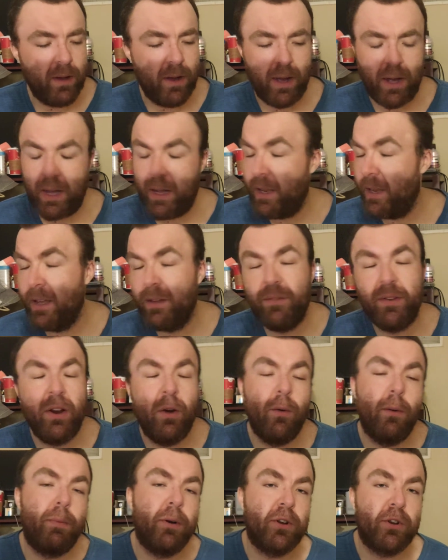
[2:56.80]
I don't even
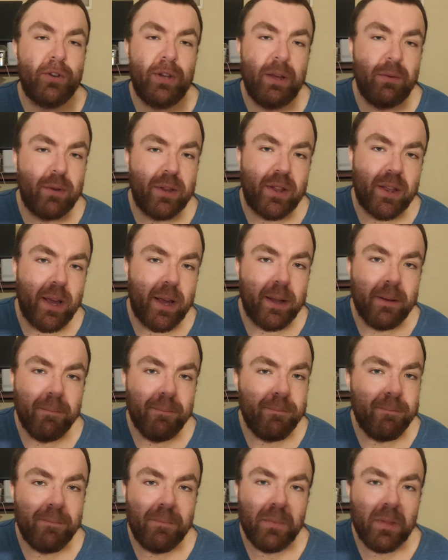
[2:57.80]
know what Booker T would say.
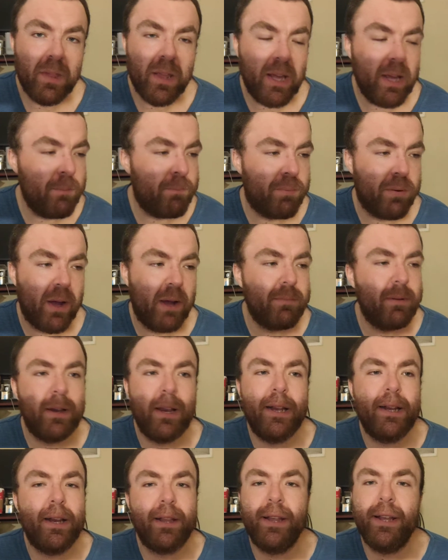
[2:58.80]
He
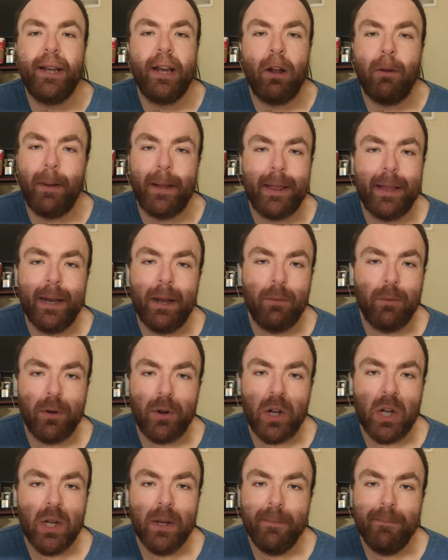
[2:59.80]
probably doesn't care about the
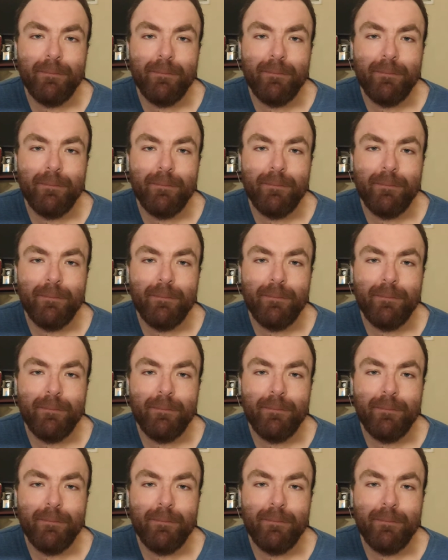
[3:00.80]
network.